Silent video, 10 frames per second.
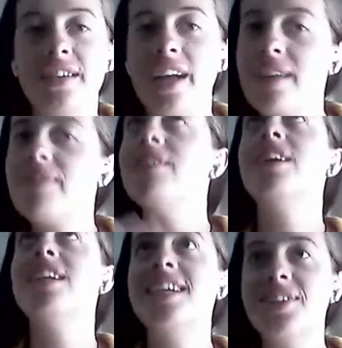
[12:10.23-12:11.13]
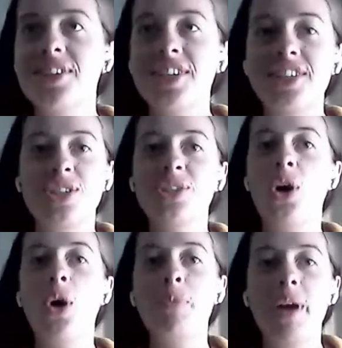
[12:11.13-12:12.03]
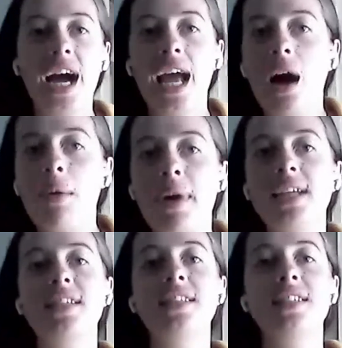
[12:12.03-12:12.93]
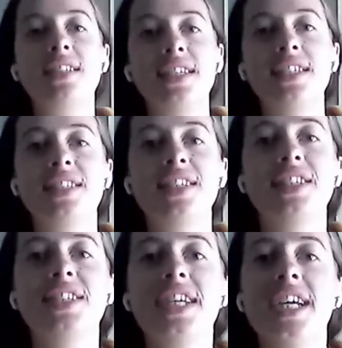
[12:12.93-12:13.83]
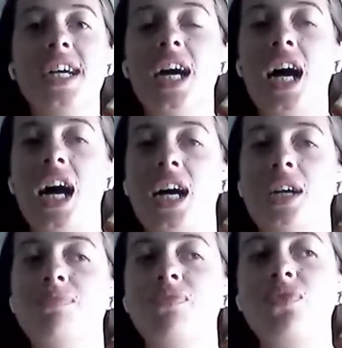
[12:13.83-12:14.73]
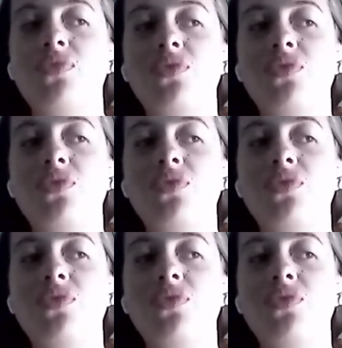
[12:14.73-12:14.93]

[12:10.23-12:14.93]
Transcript: everyone I know to know about how amazing this is and um,